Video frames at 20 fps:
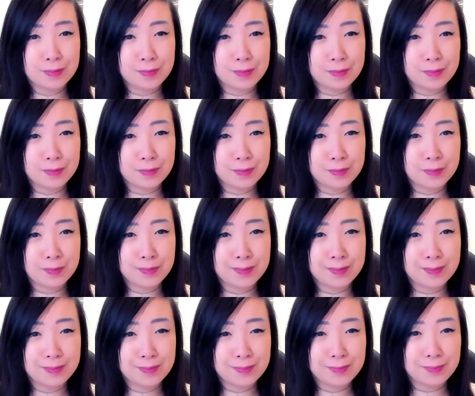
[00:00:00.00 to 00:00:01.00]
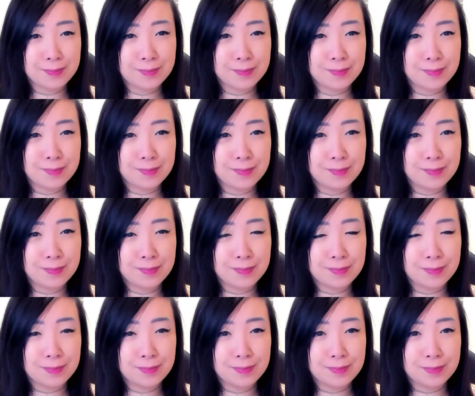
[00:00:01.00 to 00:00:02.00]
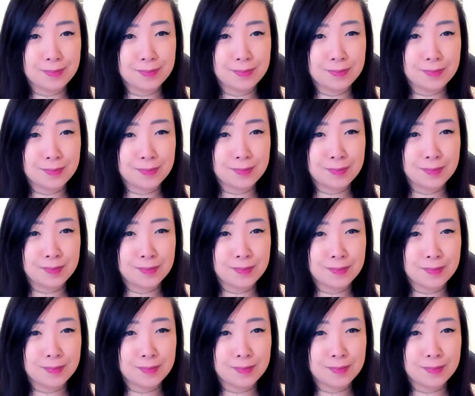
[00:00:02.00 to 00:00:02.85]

This person isn't speaking.